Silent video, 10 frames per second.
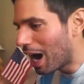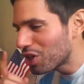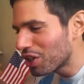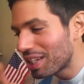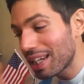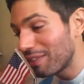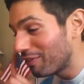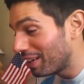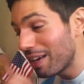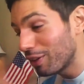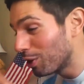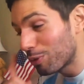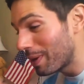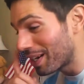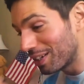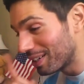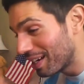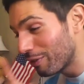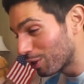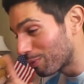Argentina never looked better.
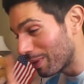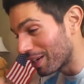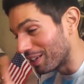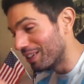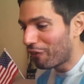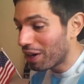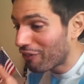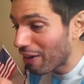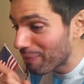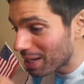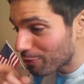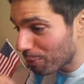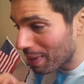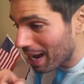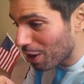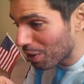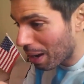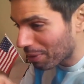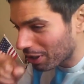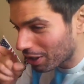Never looked better. 45 minutes from now,
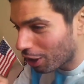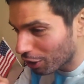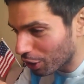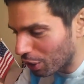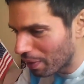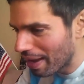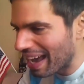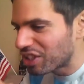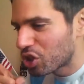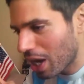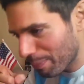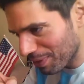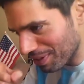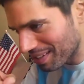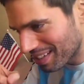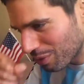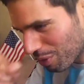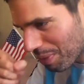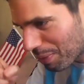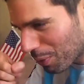I'm going to call you as champions.
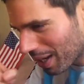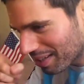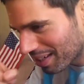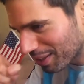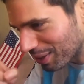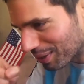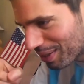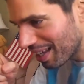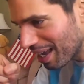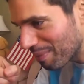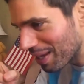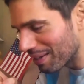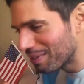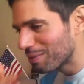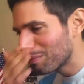Remember what I tell you. Amen.